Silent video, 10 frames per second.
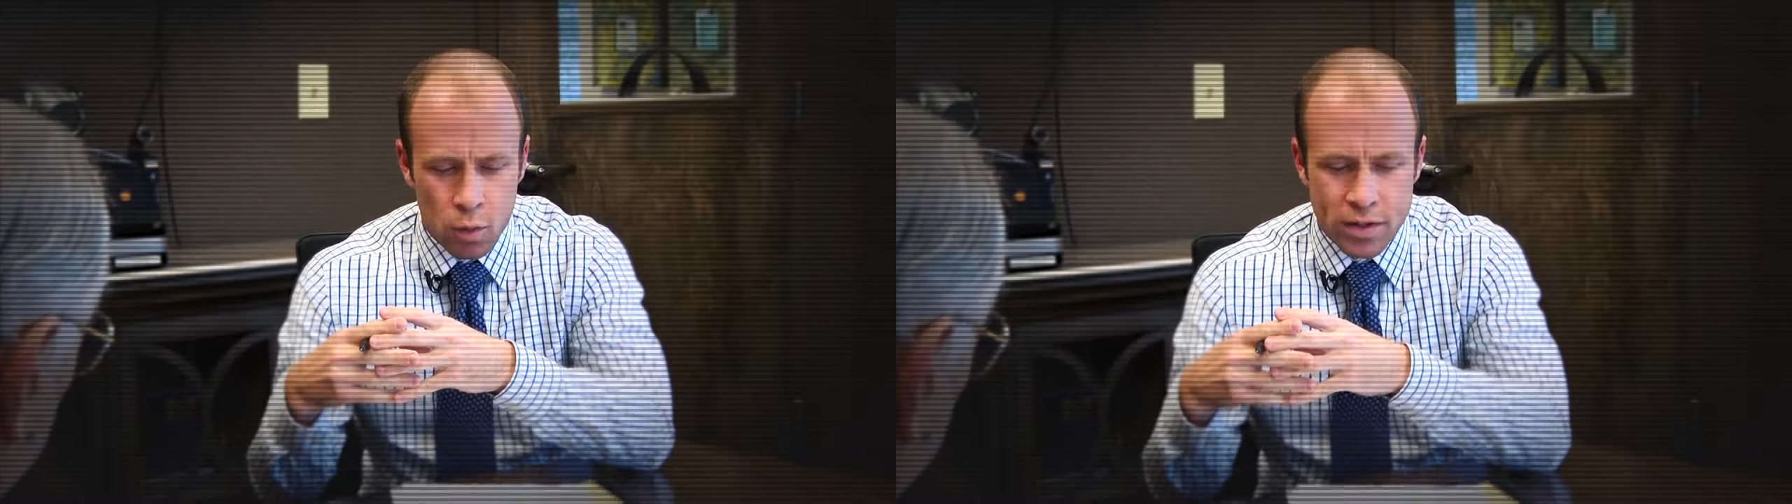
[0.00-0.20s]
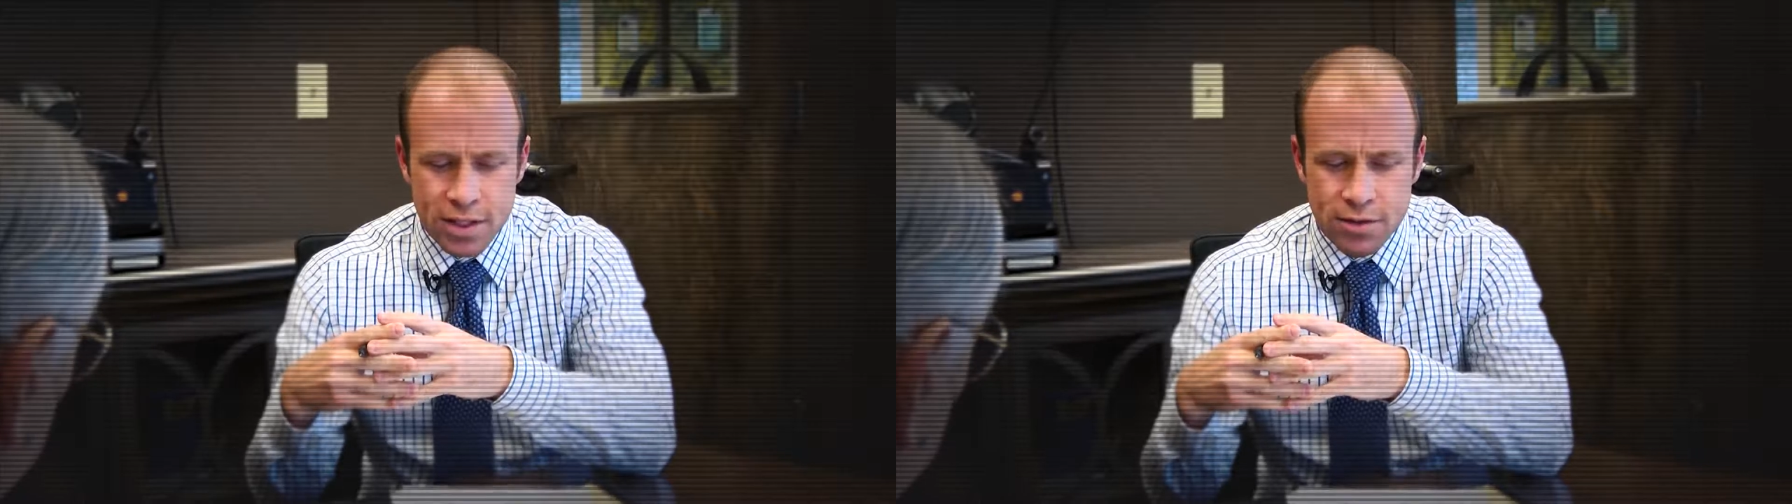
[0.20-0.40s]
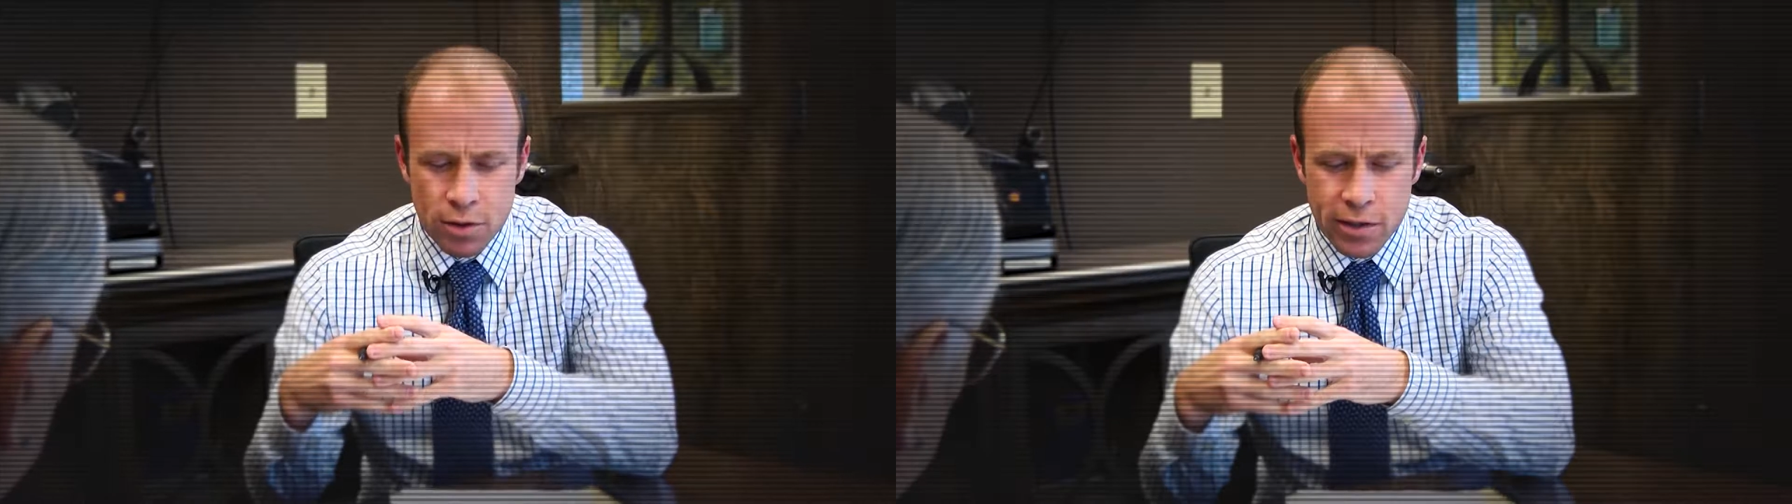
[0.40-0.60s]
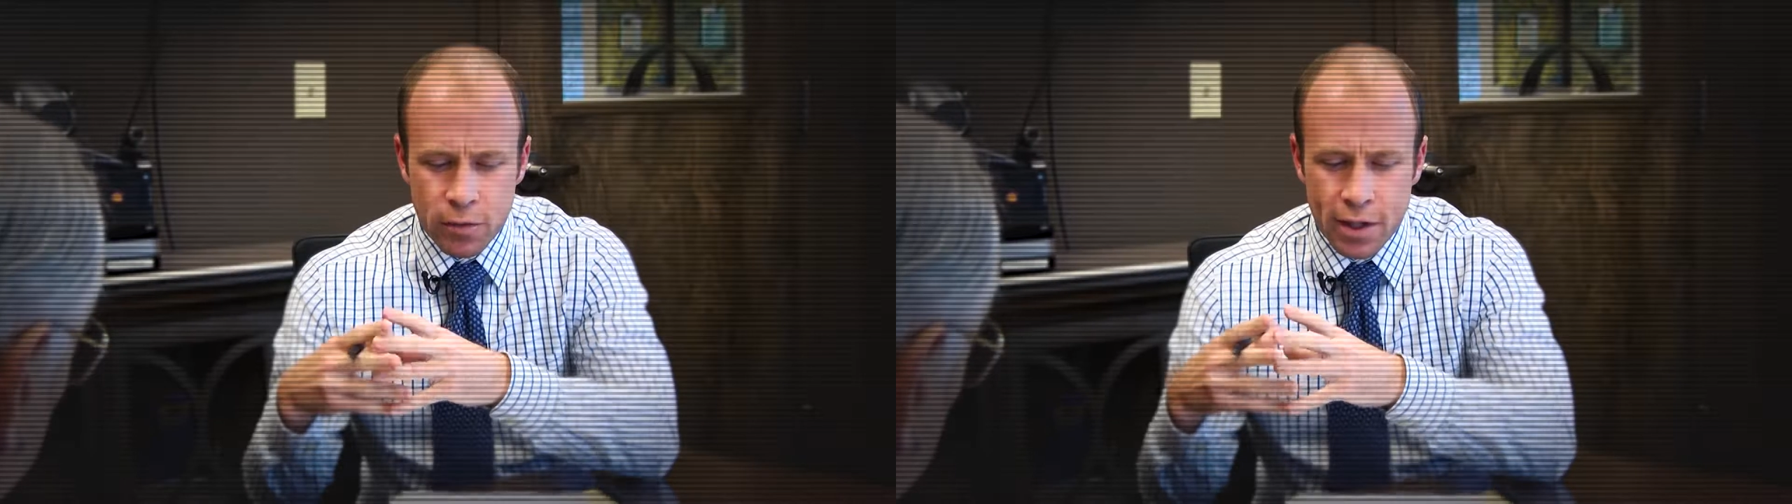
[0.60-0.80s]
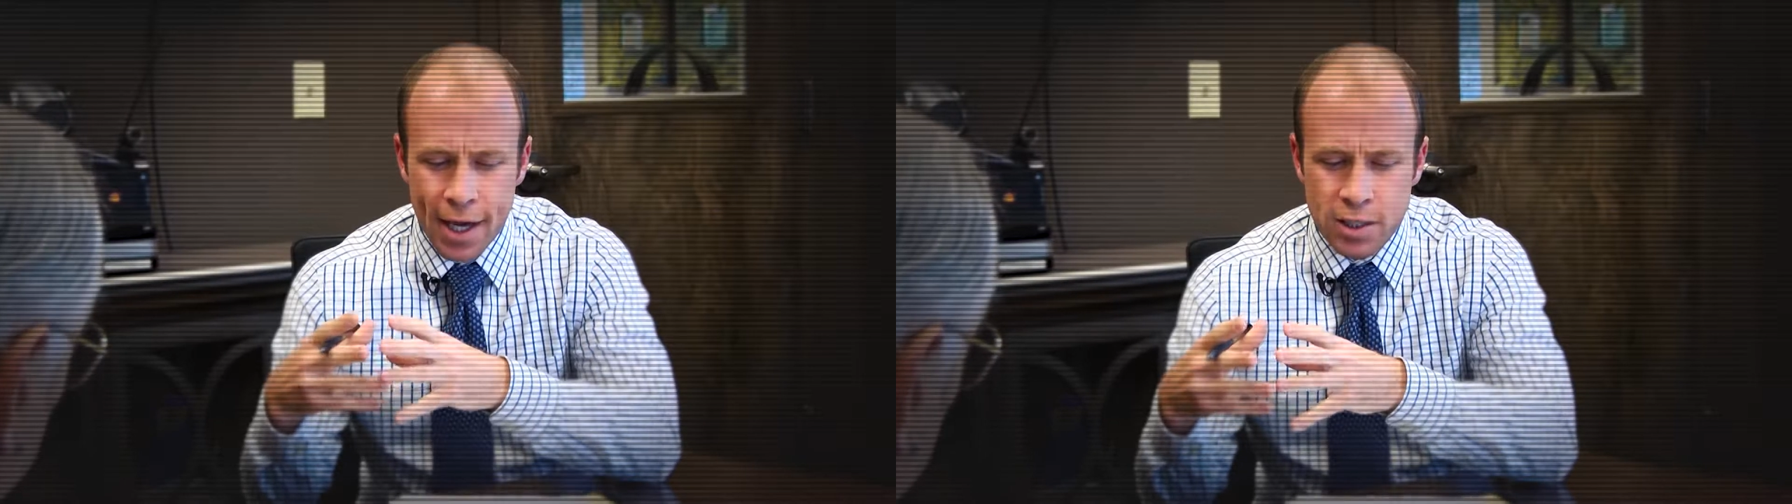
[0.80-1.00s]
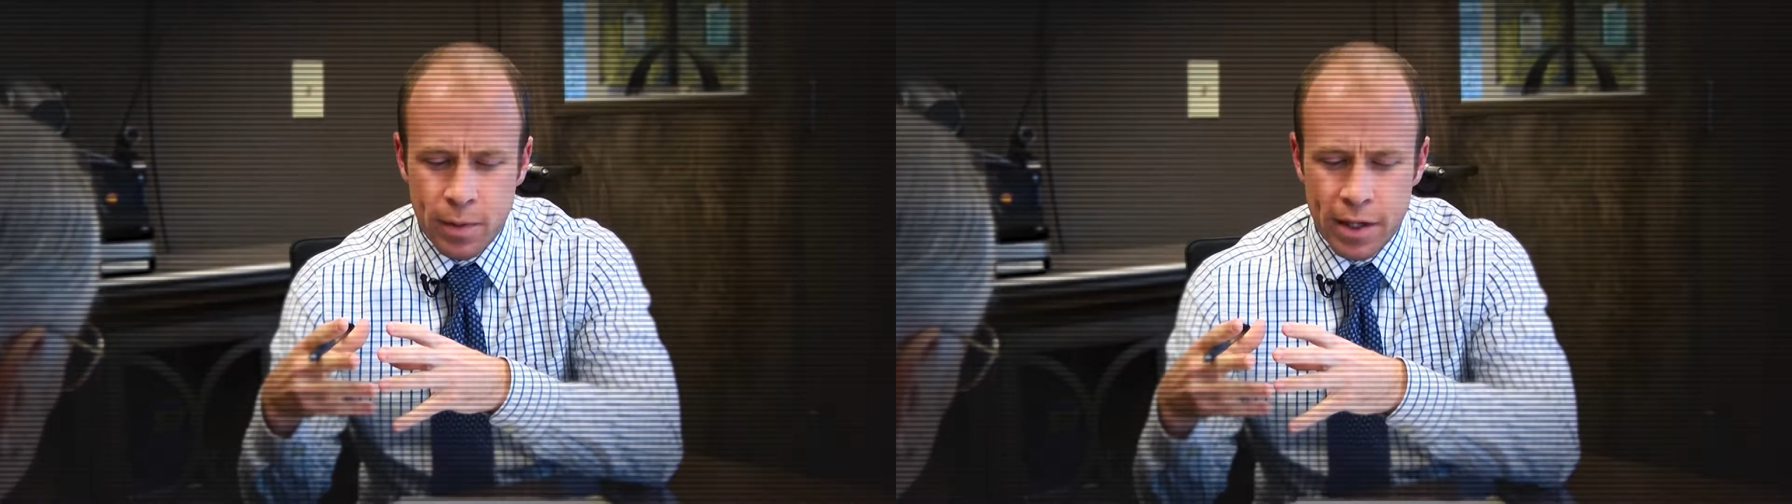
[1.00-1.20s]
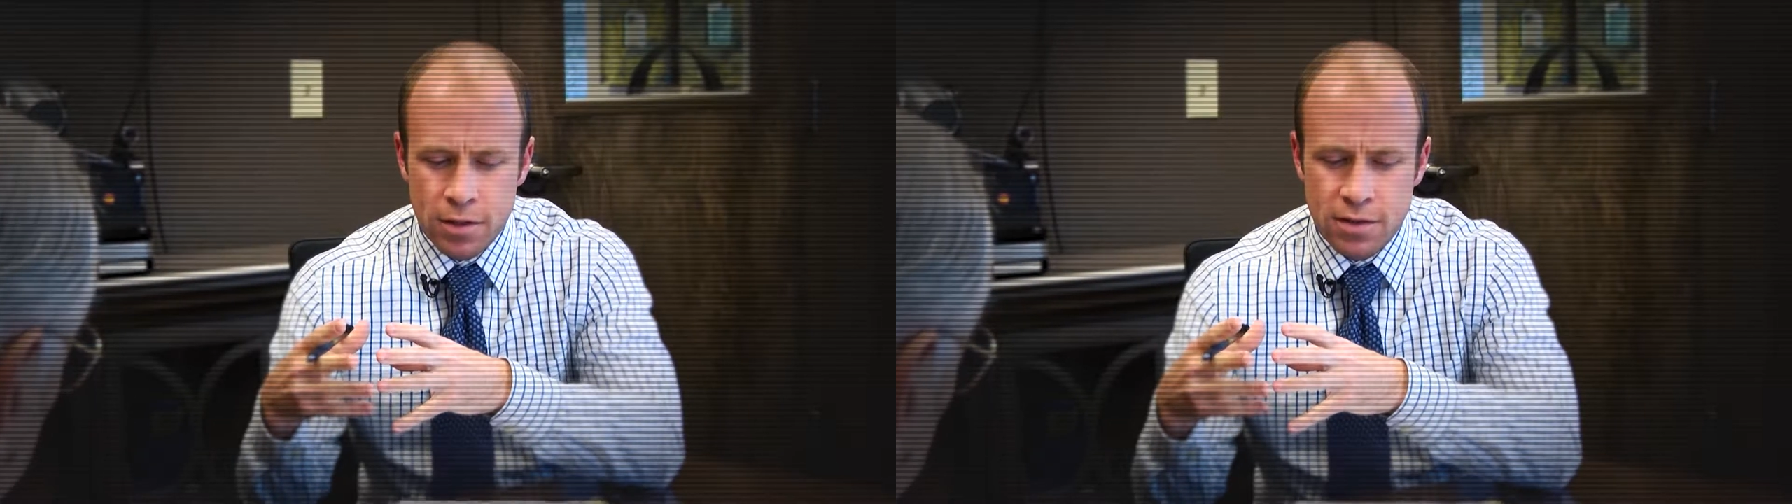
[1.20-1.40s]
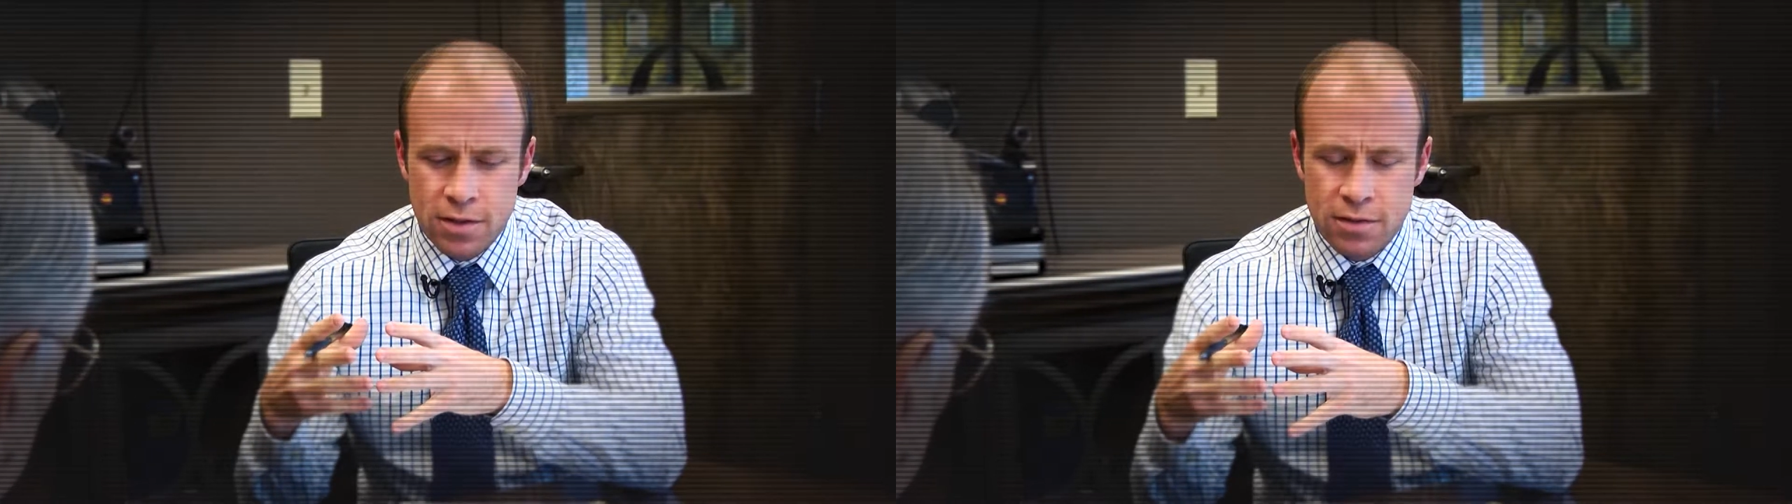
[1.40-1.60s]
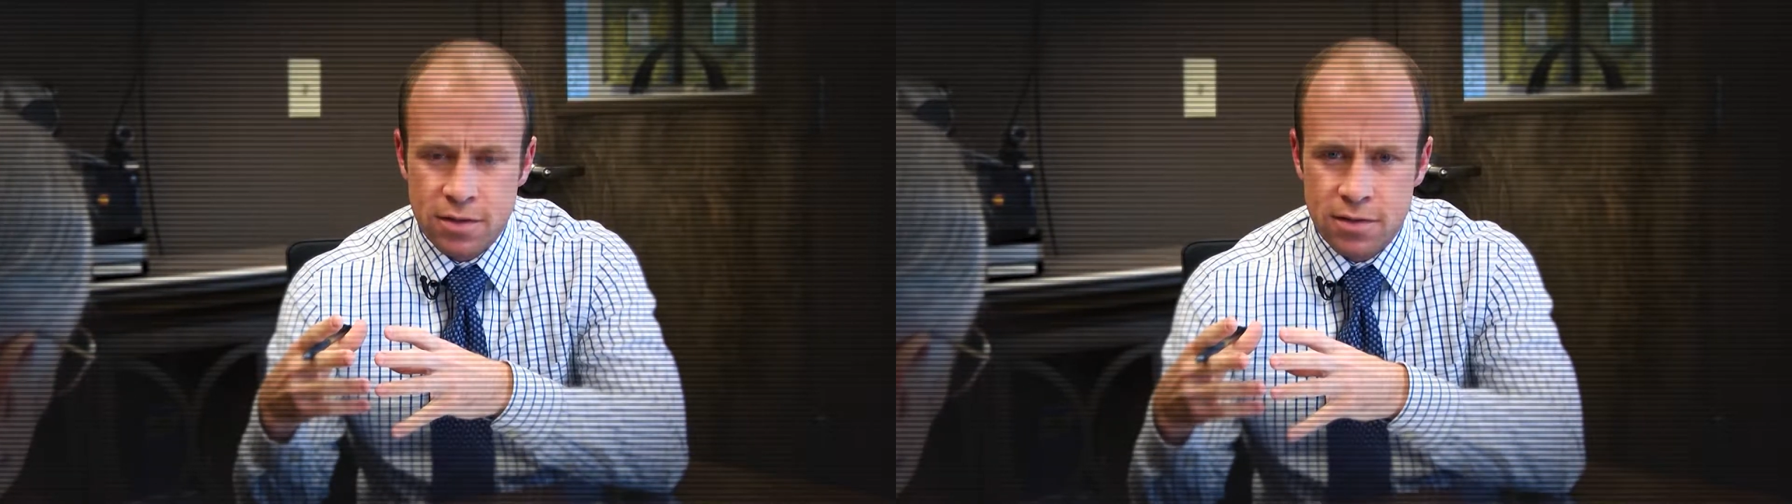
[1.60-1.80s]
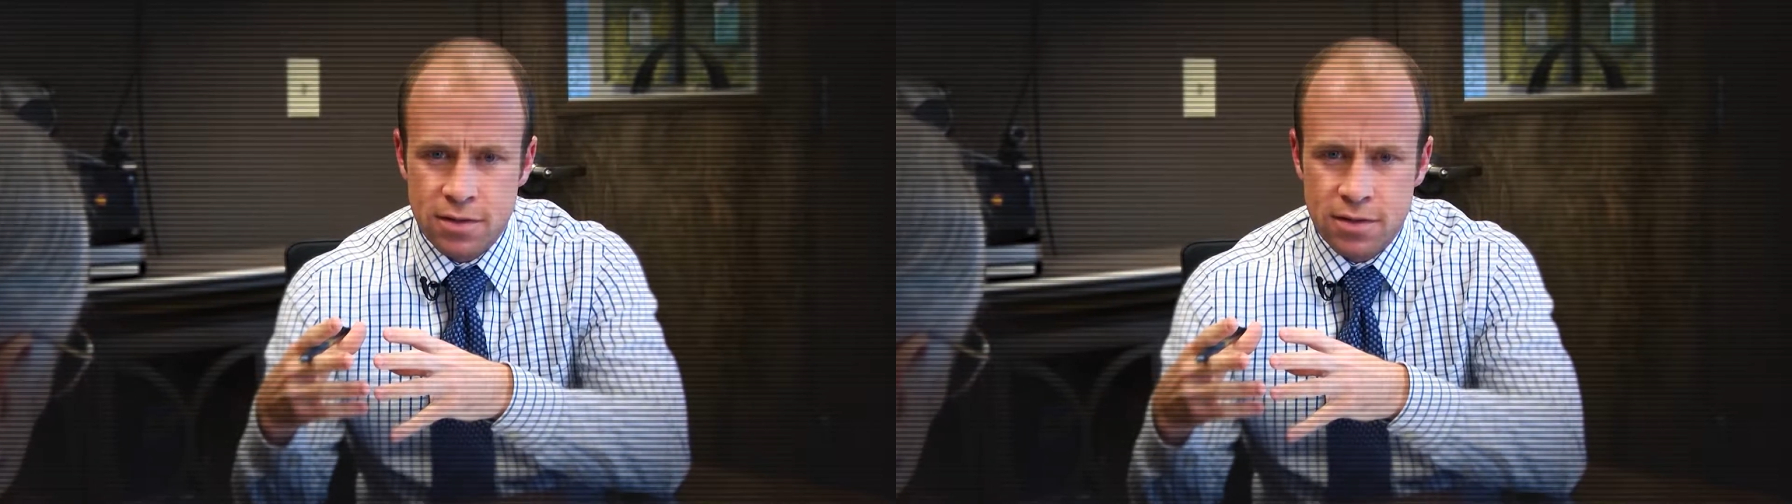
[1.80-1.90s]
What's concerning for taxpayers is